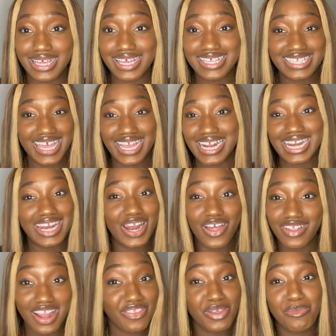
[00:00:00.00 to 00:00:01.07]
It's like
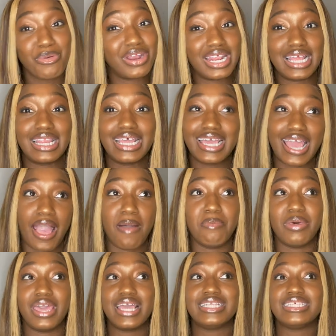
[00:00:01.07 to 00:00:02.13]
nothing pretty to look at,
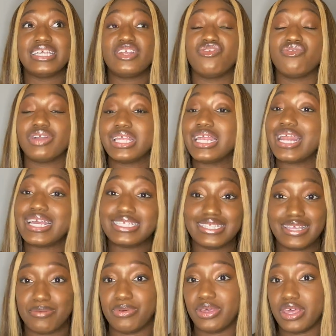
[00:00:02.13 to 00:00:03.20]
but it's in a really nice
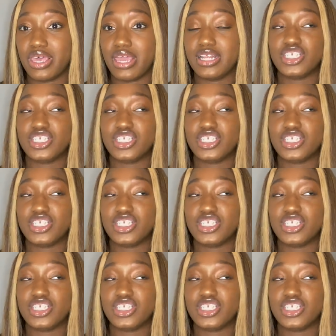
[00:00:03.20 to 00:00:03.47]
neighborhood.